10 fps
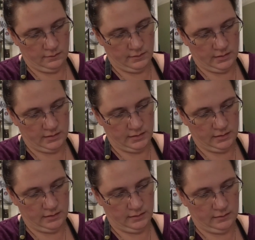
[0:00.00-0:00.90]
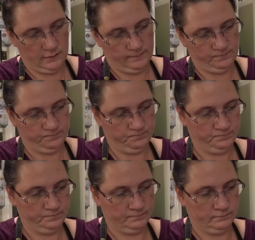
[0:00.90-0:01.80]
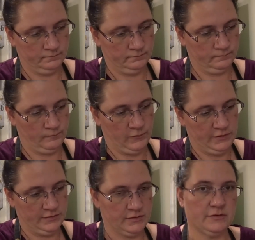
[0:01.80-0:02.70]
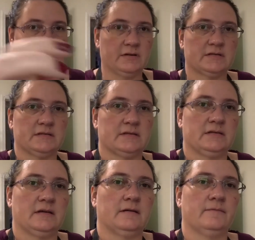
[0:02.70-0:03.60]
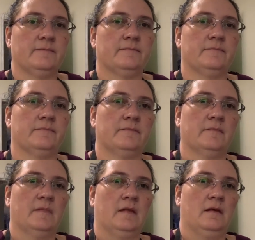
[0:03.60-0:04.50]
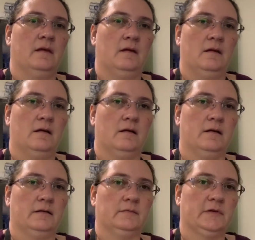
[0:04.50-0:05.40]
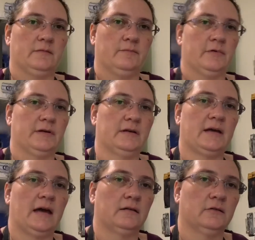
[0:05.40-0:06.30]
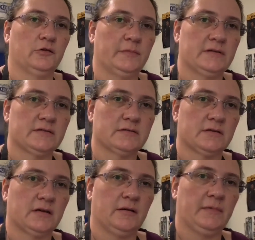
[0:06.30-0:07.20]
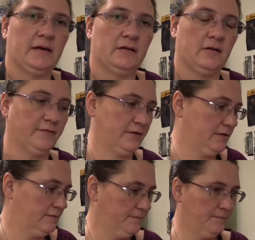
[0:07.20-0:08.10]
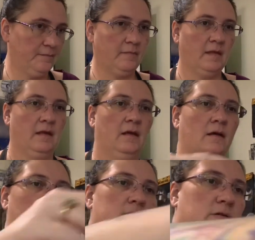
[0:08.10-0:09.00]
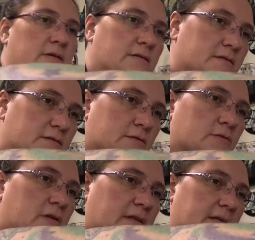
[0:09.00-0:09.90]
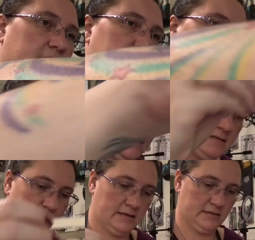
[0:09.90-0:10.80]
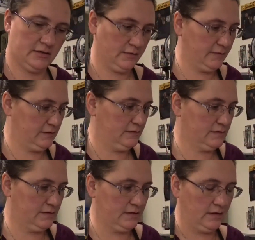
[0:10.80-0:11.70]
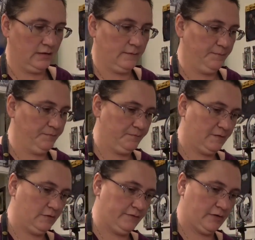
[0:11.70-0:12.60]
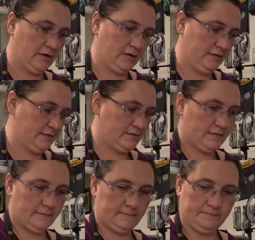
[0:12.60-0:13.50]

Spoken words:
Right there. Pretty sure you guys can see that. Alright, let me bring you down a little bit so it's going to cut my head off here. So get you two clean sticks because you're going to be using two different colors.